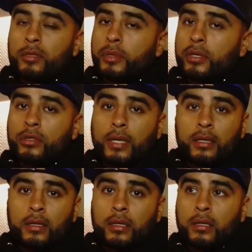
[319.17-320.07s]

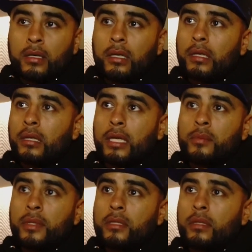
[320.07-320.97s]
spirituality, and that's
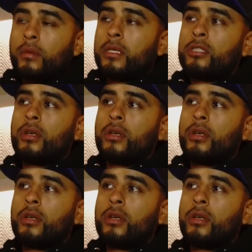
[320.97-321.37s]
basically what it is.